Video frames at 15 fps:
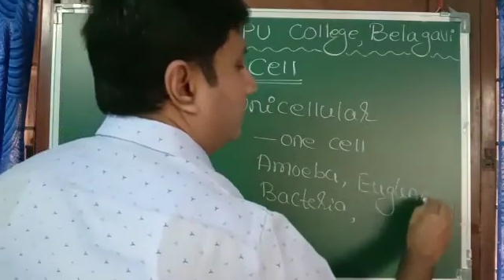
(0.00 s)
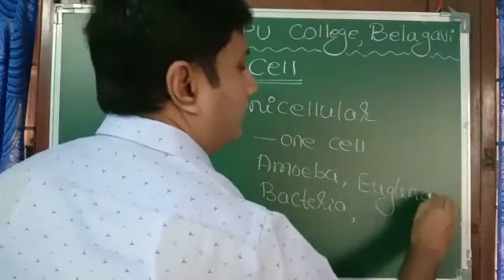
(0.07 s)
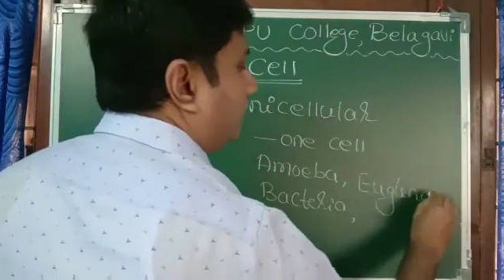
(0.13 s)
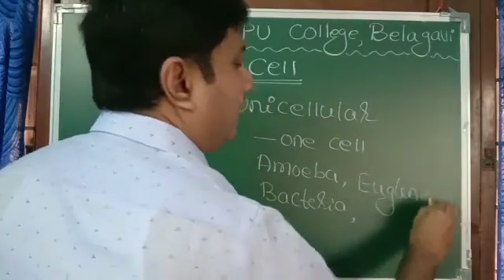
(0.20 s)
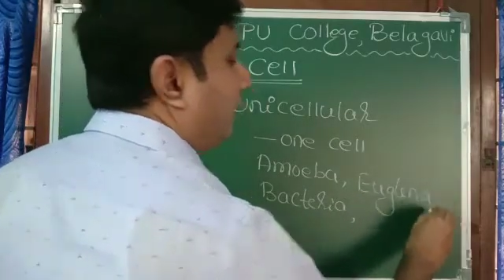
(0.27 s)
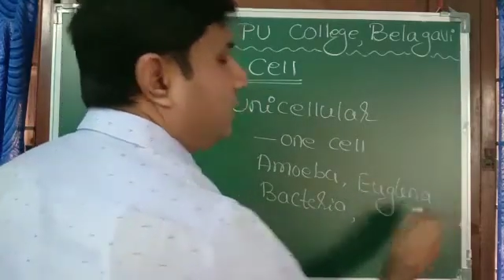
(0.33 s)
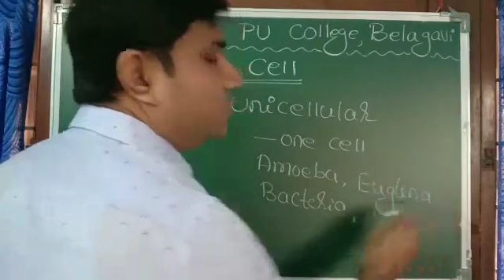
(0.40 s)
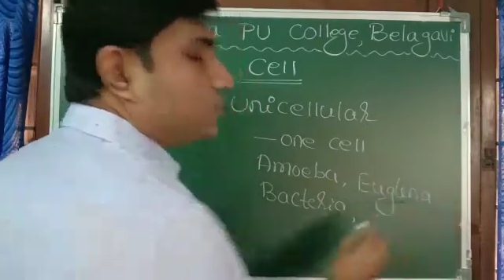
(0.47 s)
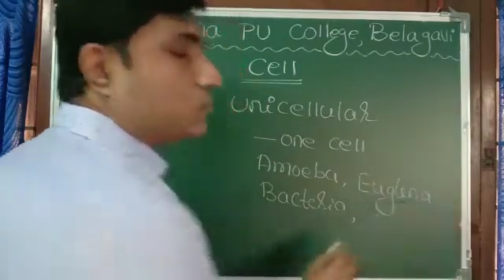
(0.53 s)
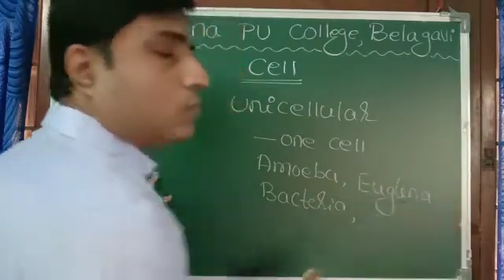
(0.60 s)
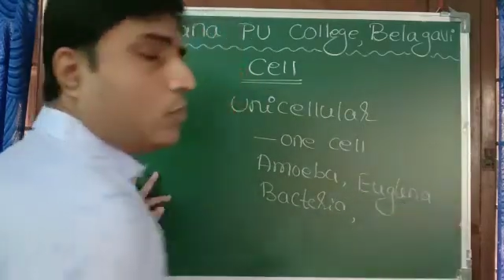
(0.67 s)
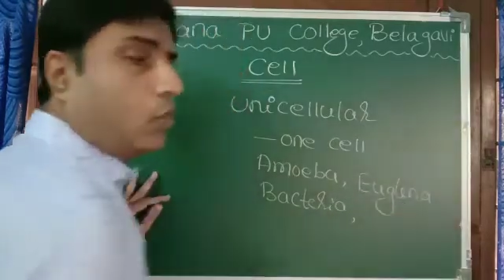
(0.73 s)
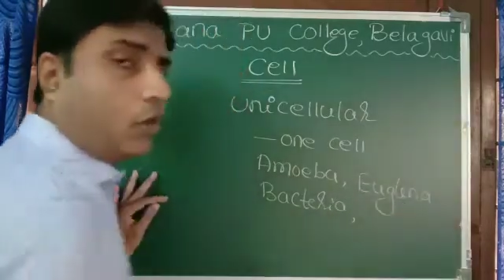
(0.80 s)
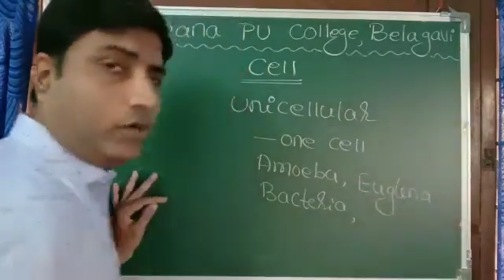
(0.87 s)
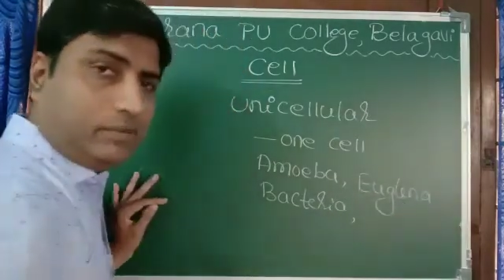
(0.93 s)
and
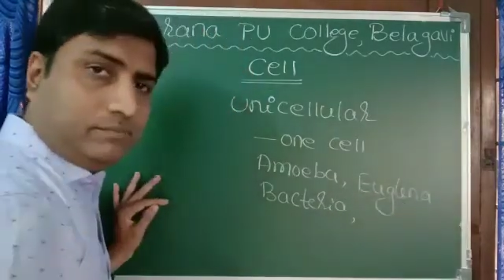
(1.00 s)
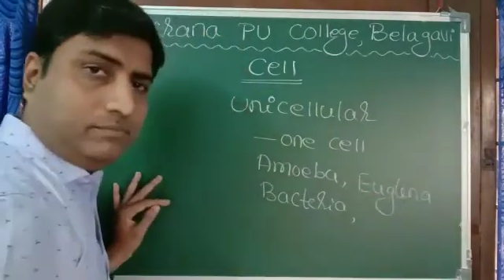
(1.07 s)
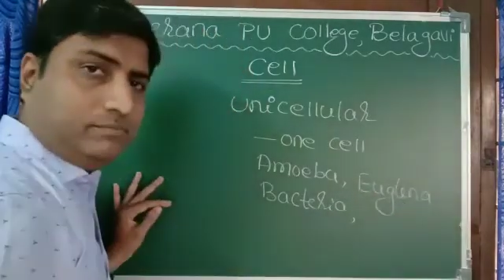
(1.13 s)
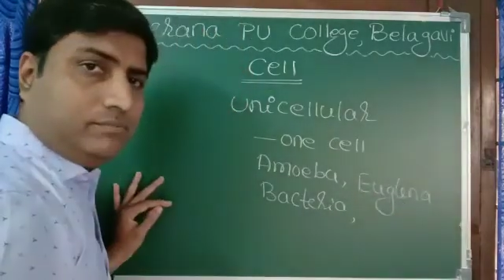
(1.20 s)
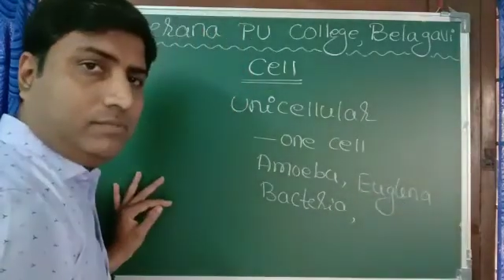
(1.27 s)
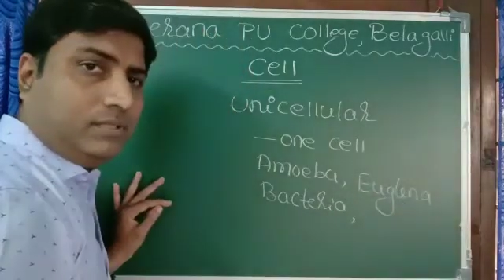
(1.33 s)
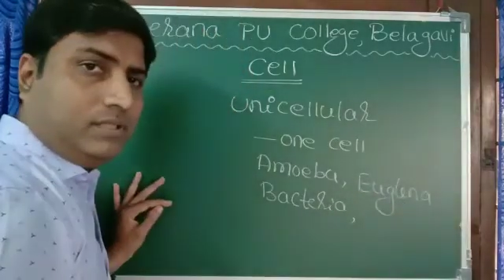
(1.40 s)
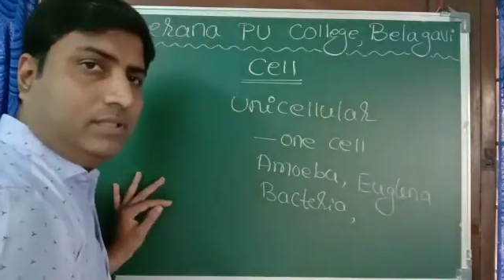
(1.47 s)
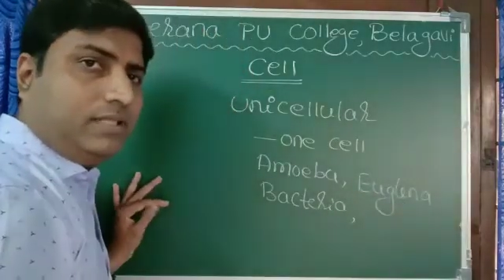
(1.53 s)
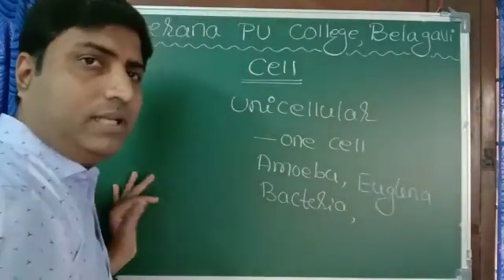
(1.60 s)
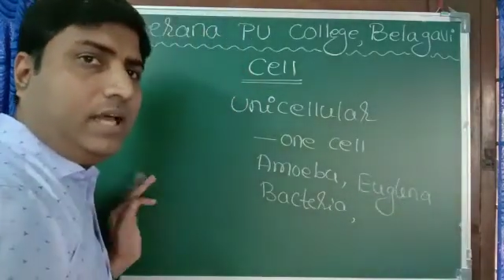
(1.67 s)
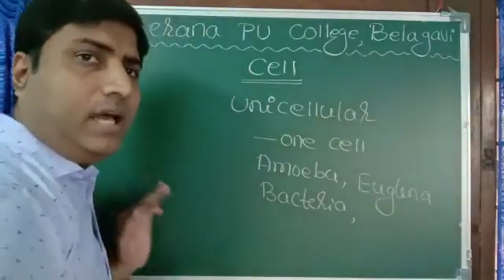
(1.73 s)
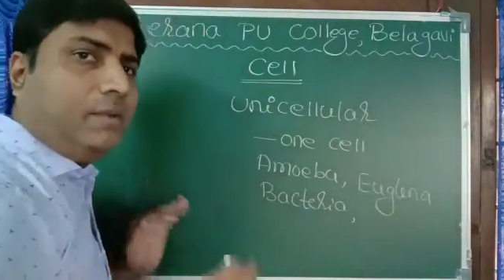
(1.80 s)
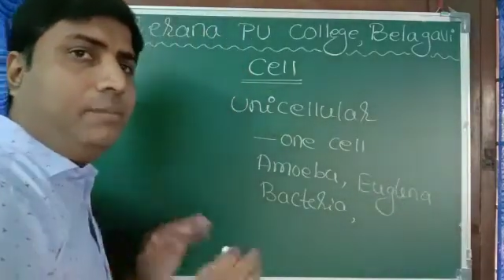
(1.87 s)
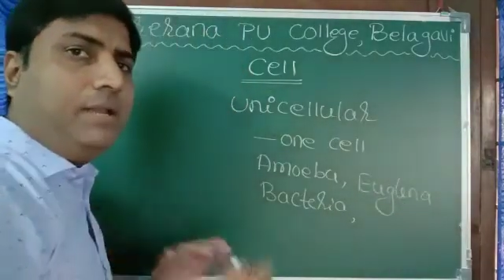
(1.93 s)
so on. There
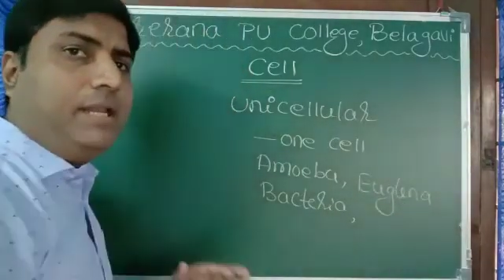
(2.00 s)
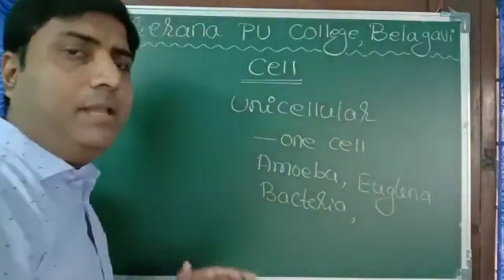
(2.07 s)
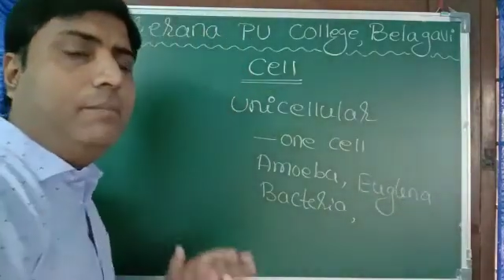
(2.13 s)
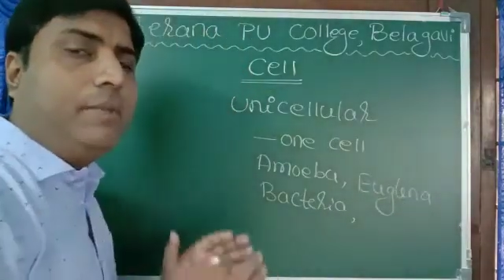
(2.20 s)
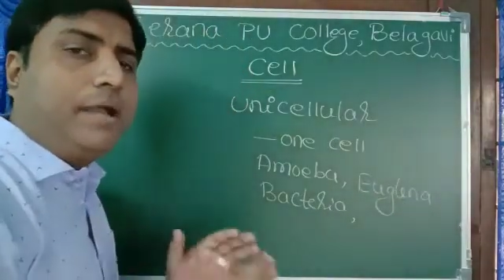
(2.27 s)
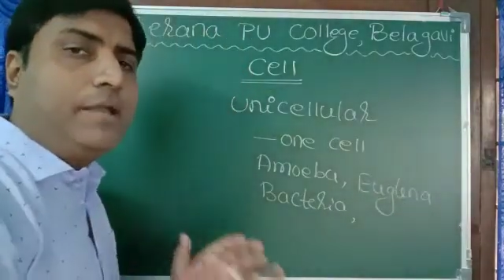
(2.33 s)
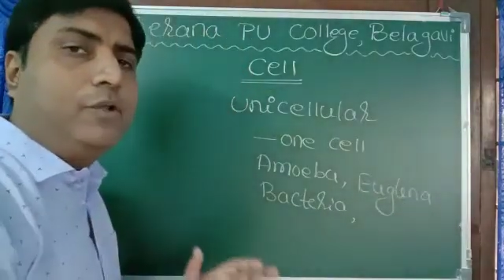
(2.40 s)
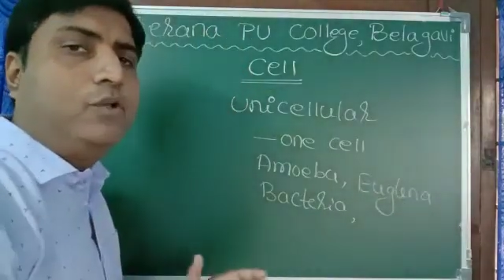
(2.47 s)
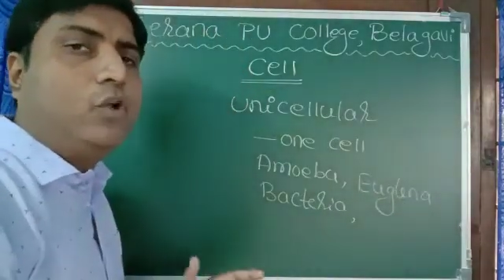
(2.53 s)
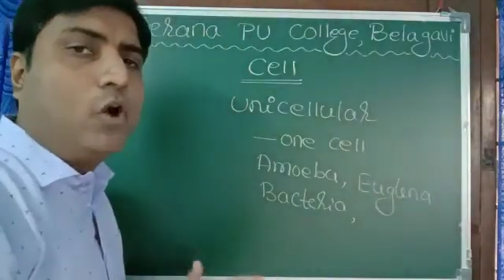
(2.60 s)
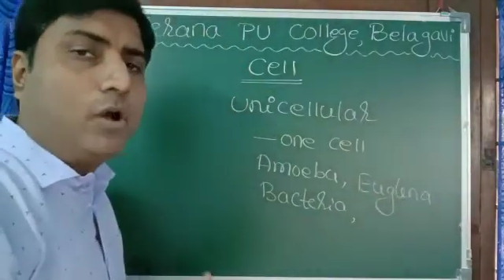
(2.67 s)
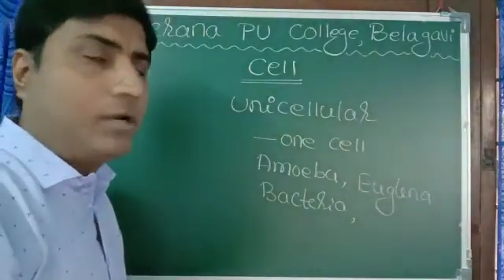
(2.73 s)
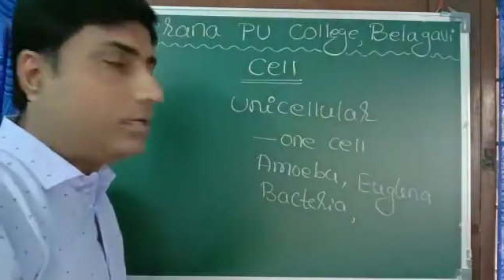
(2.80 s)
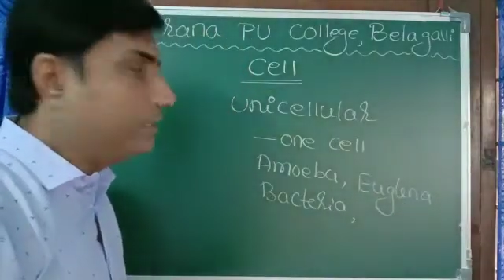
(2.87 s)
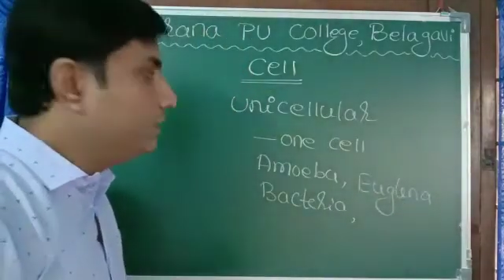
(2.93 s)
are many
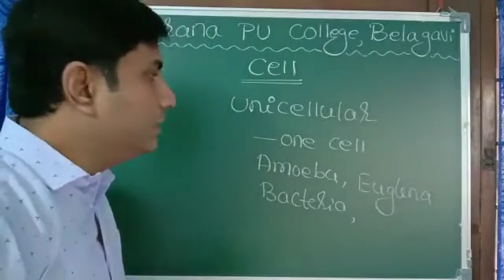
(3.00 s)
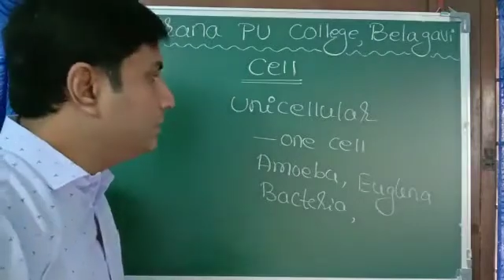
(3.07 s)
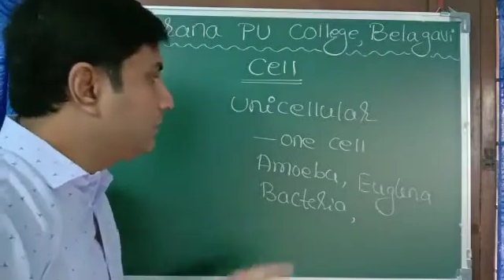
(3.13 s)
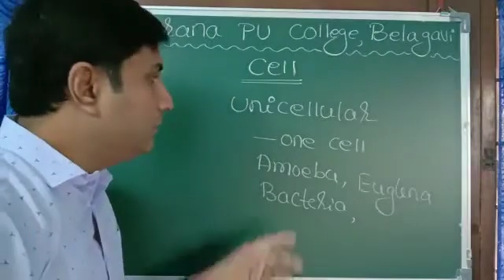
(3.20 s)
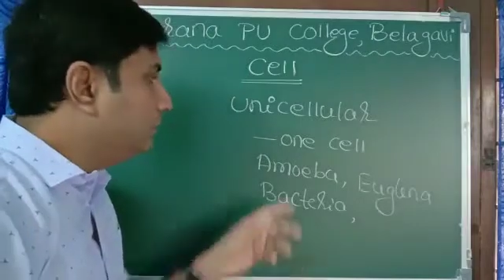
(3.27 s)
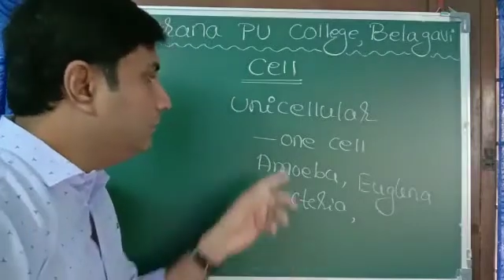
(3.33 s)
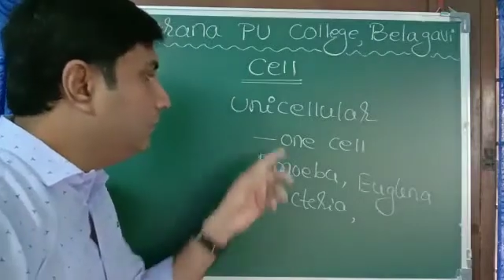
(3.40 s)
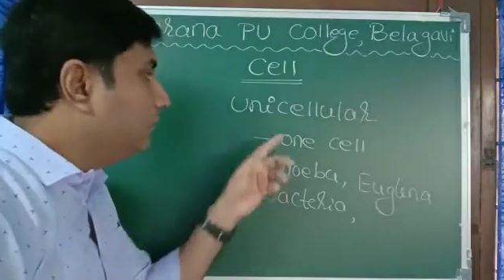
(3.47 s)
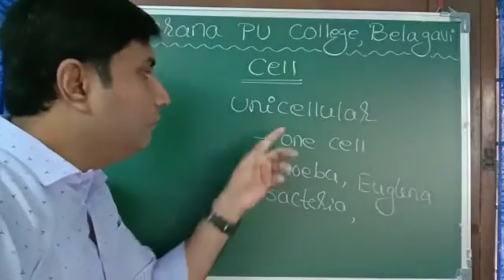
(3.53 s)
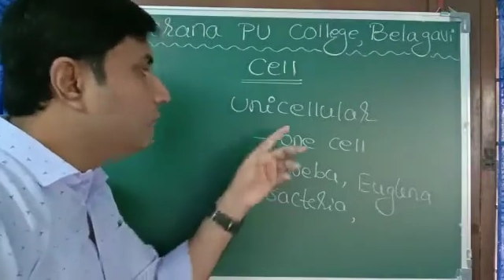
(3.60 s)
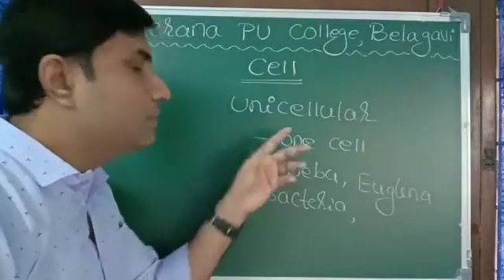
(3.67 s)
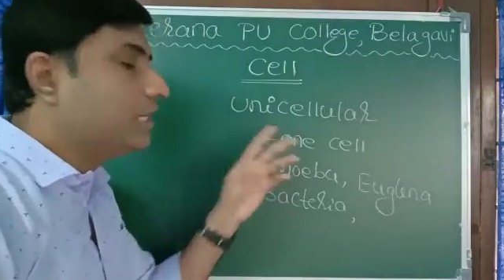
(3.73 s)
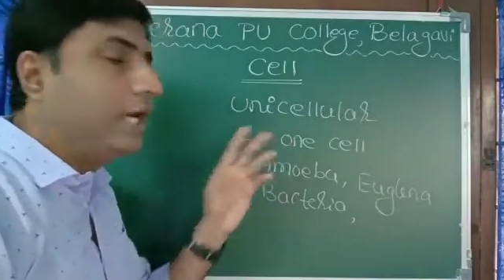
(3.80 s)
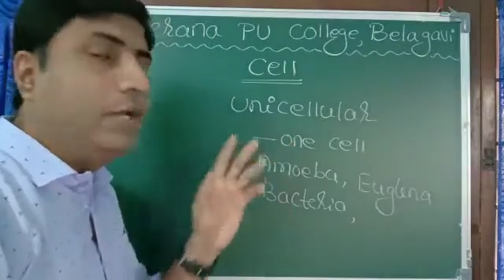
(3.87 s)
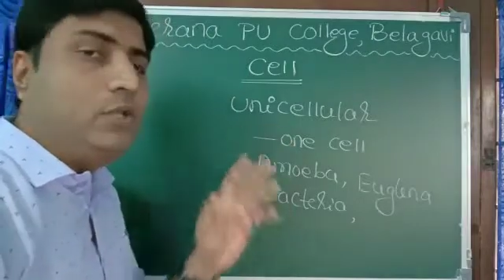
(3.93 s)
microorganisms
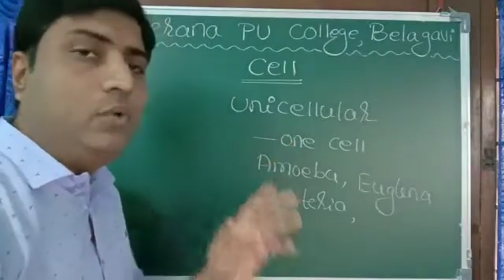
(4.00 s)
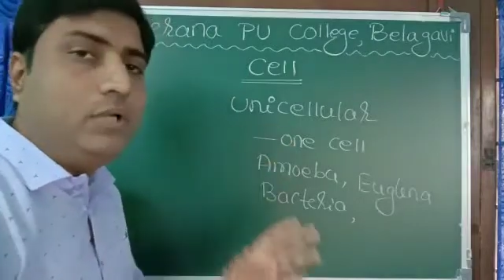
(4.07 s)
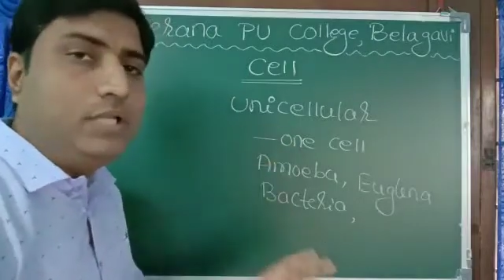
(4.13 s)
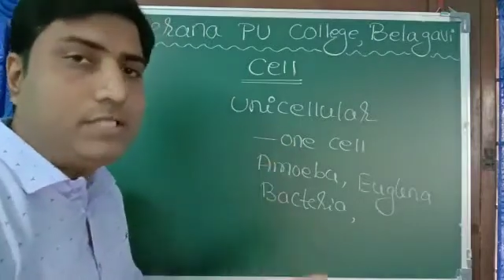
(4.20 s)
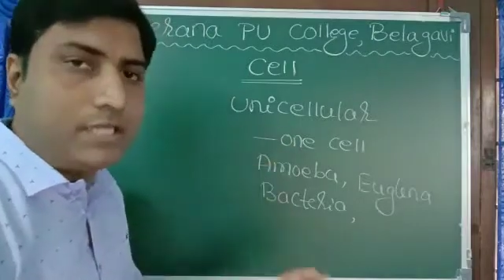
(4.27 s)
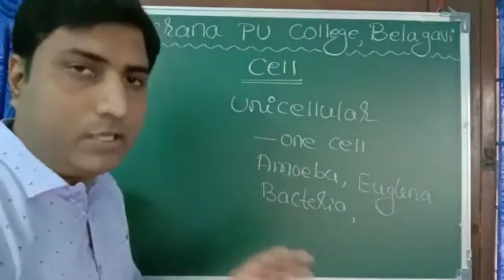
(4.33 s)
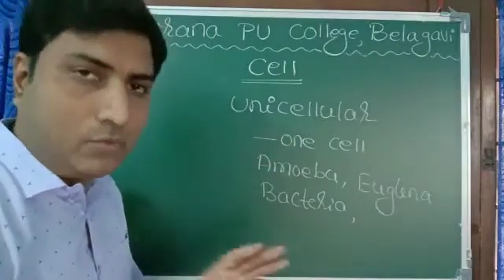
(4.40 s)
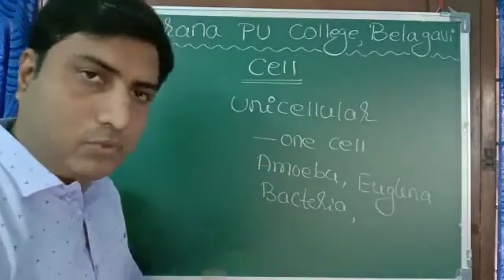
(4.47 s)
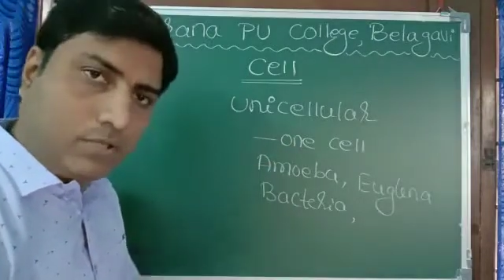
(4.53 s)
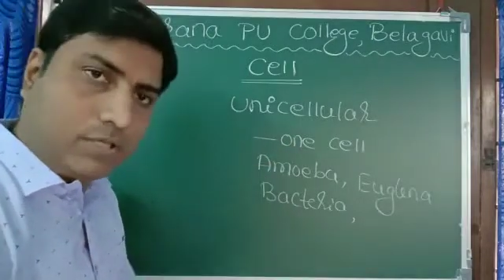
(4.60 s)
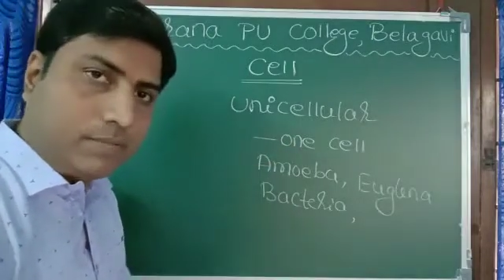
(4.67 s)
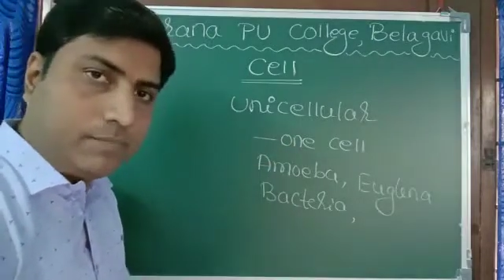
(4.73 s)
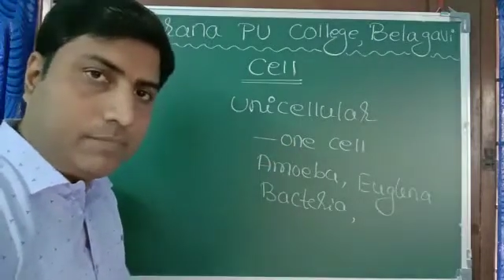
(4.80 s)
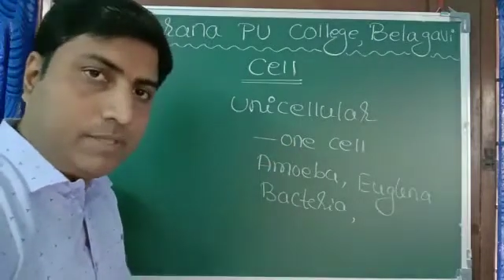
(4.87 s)
which are unicellular,